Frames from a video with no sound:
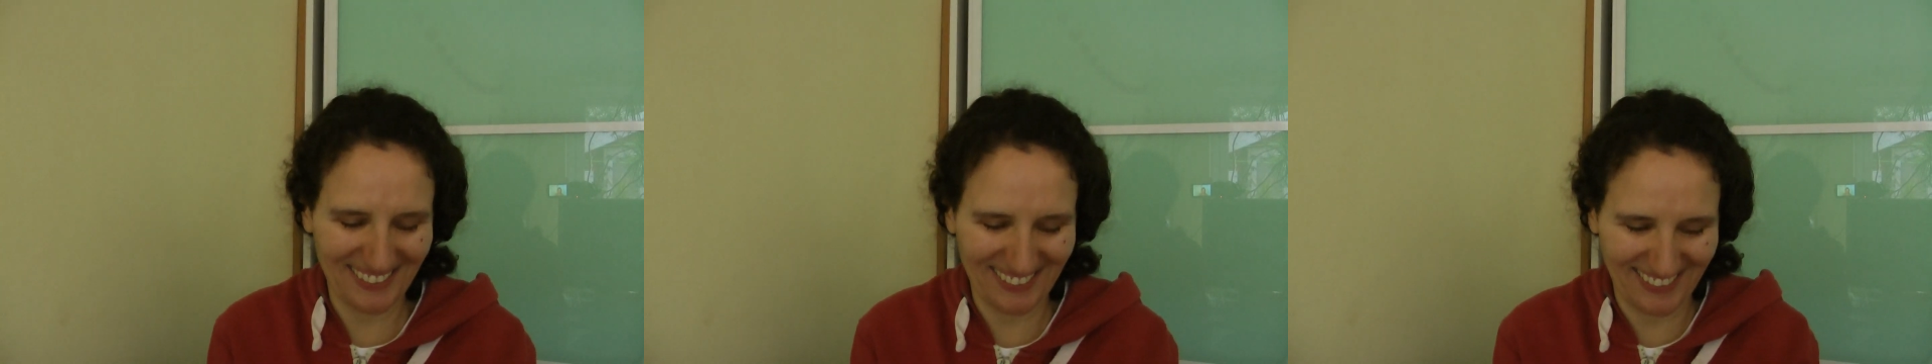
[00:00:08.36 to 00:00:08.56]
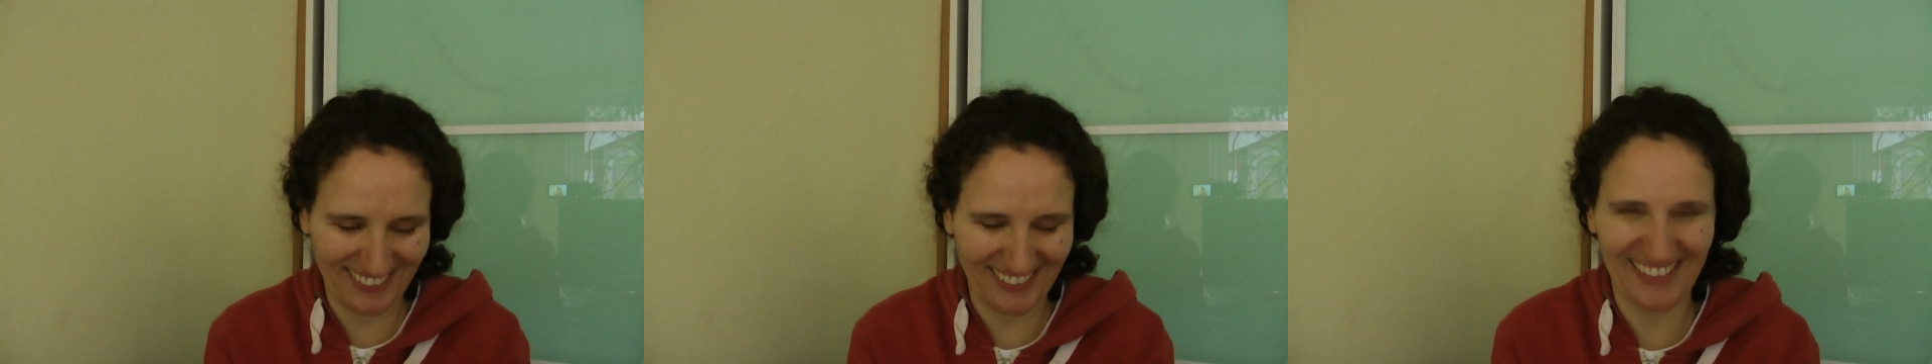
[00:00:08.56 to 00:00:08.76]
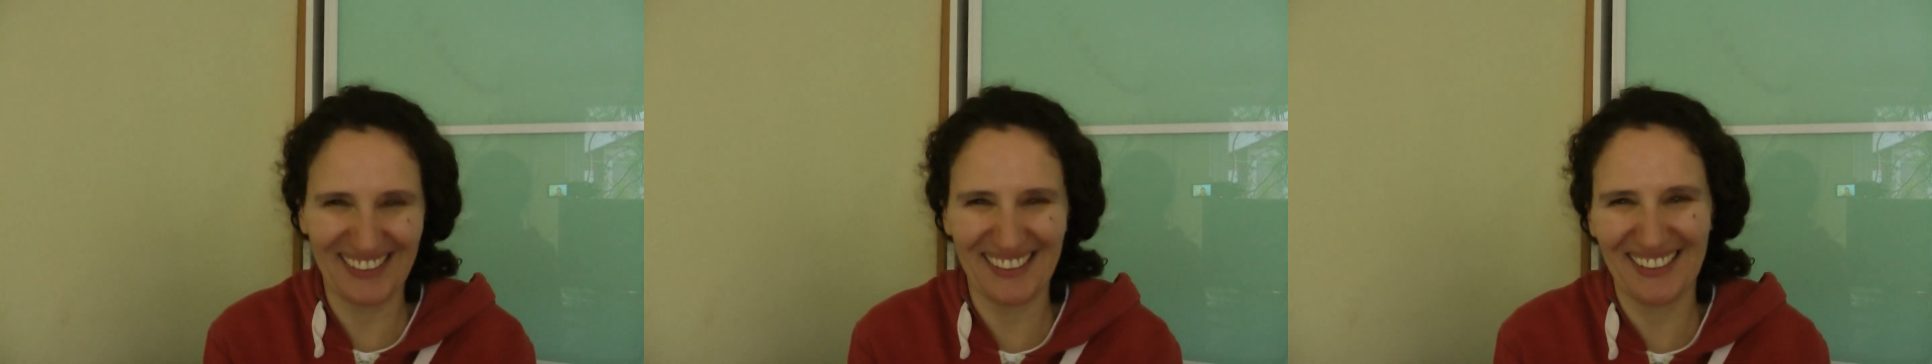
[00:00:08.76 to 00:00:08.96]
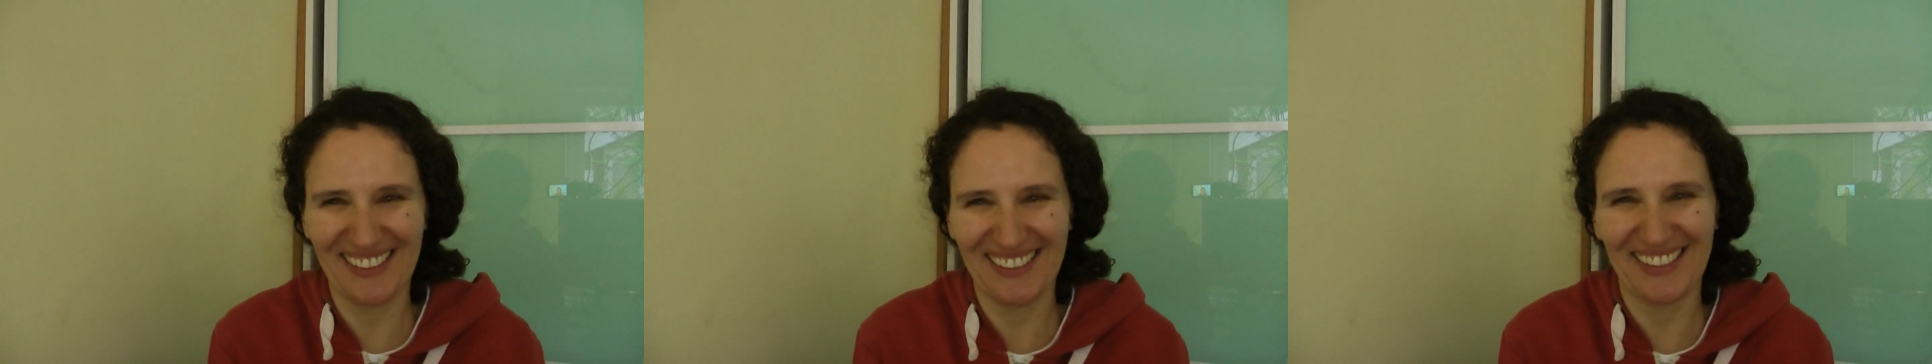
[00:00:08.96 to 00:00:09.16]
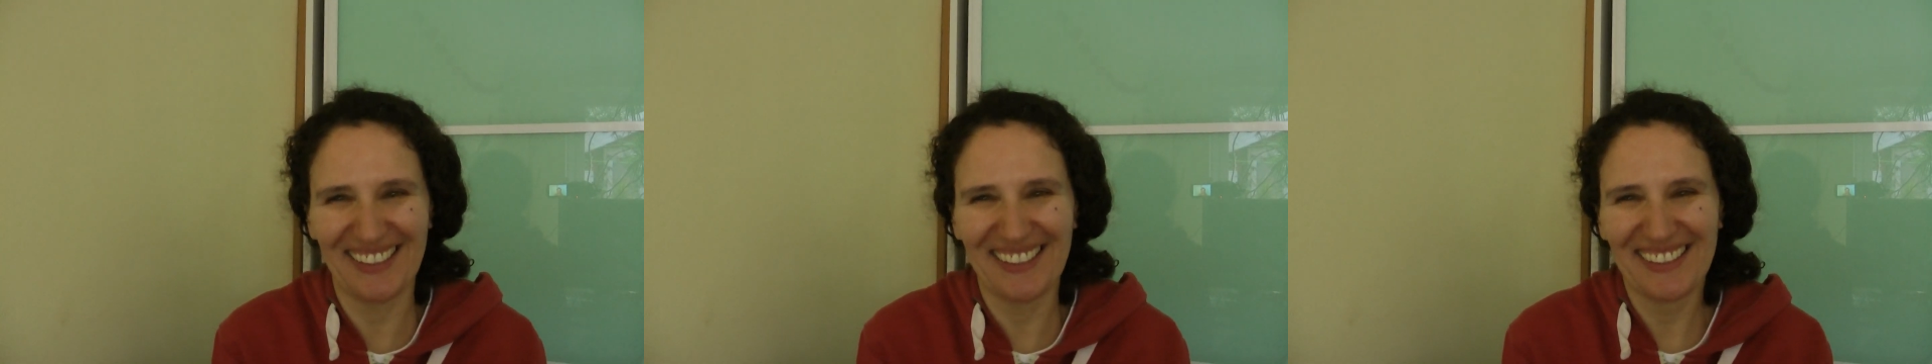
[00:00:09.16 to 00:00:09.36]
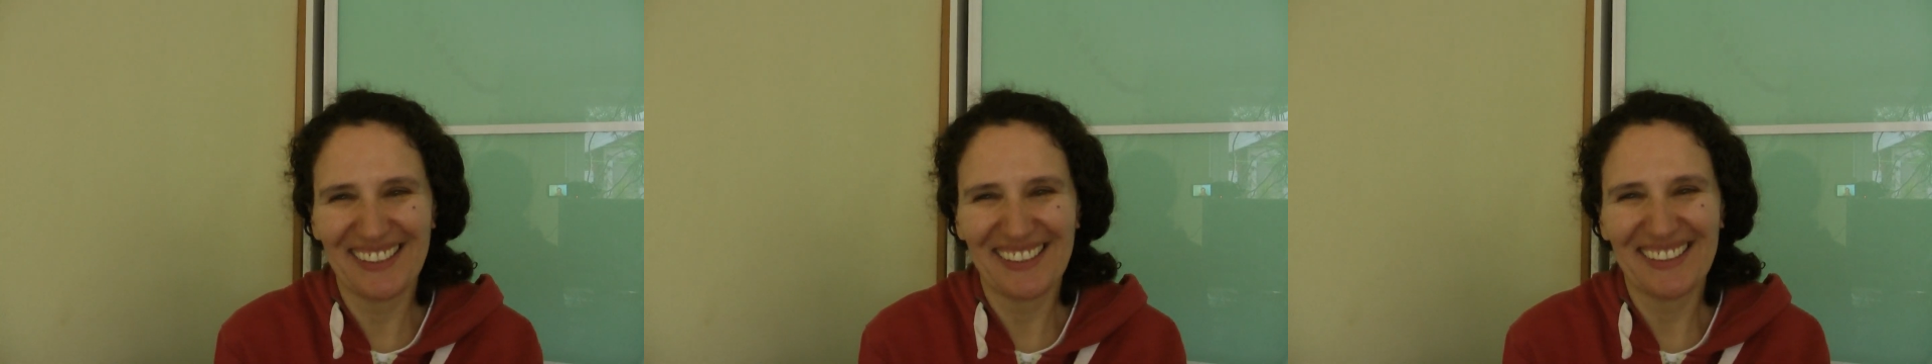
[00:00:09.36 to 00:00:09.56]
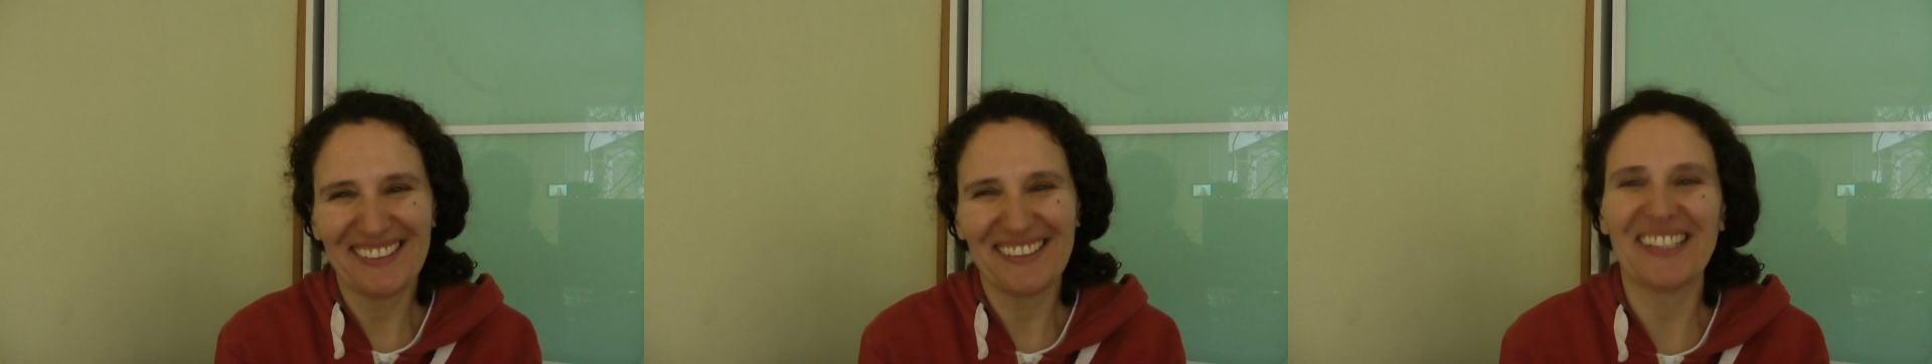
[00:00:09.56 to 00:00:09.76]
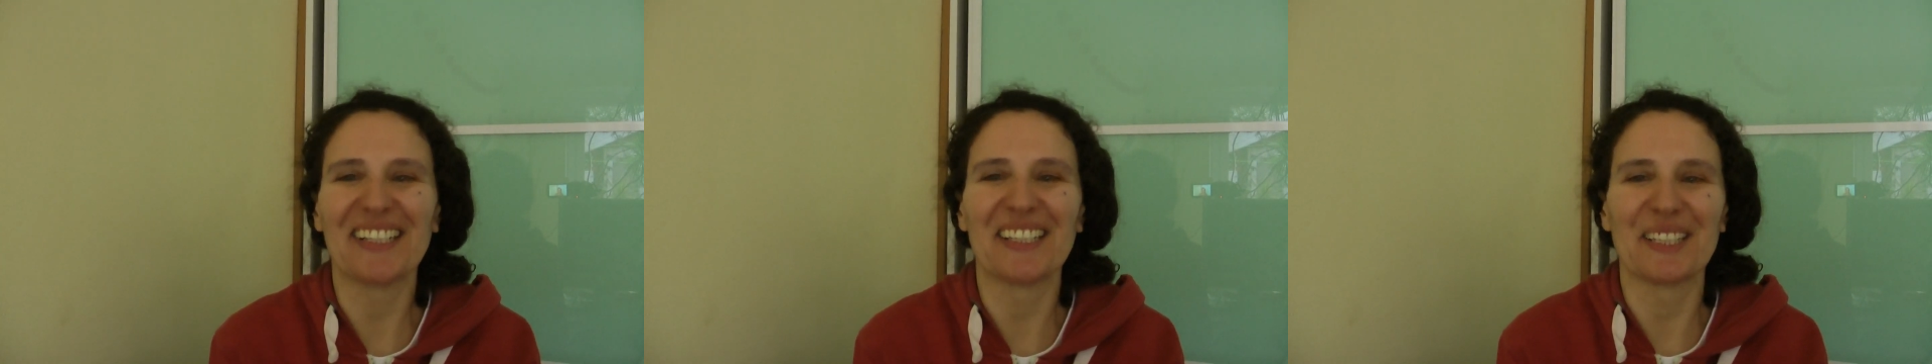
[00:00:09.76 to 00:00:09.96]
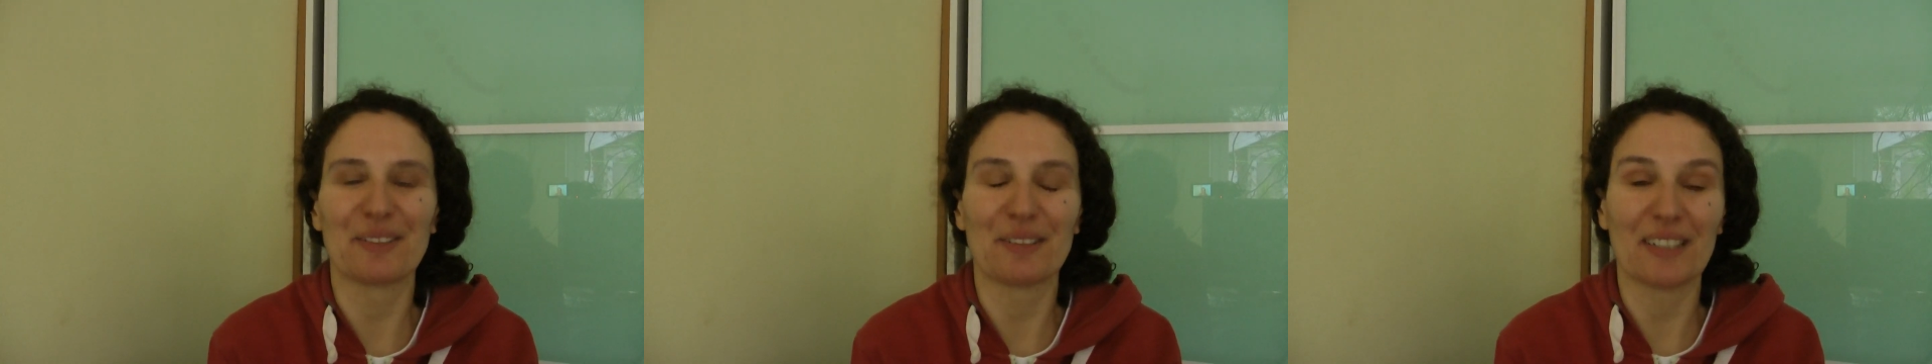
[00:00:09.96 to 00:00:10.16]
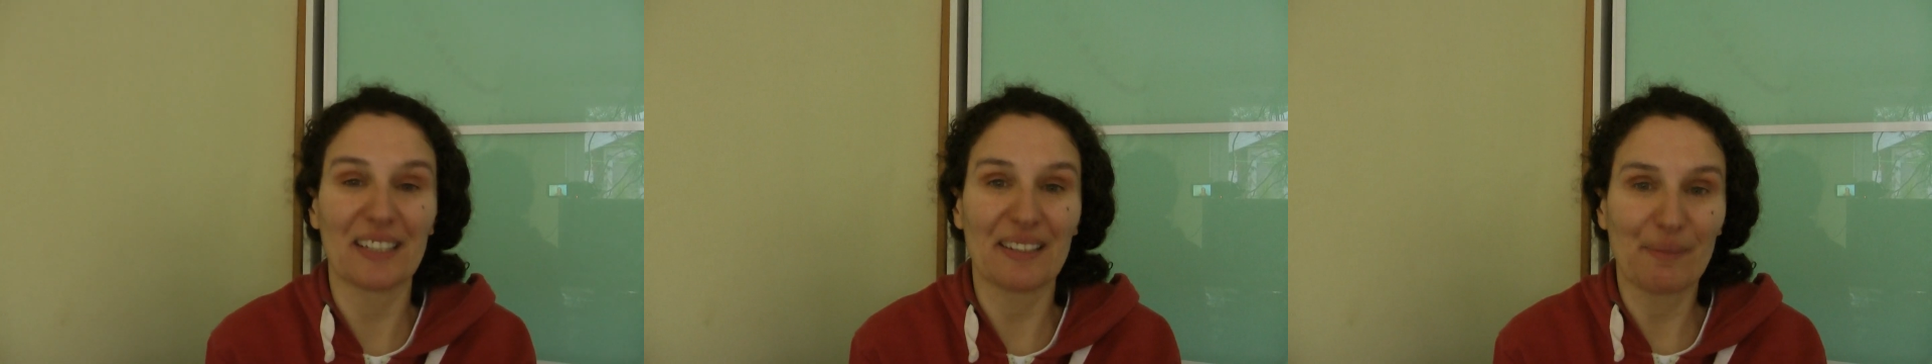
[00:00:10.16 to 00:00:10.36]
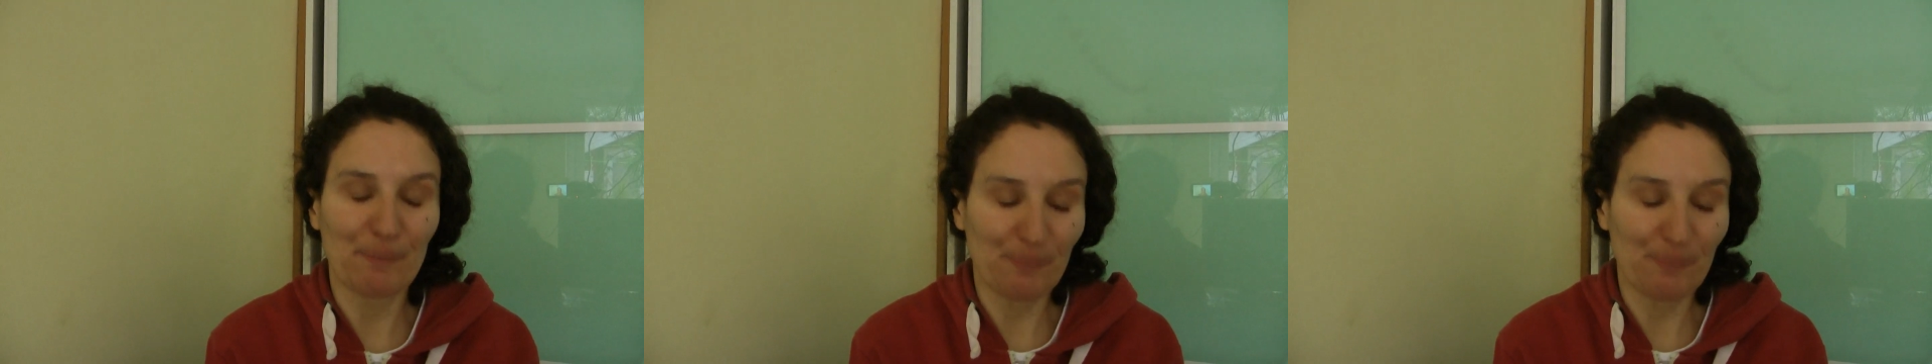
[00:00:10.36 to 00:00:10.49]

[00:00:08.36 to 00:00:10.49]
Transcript: you're going to cry.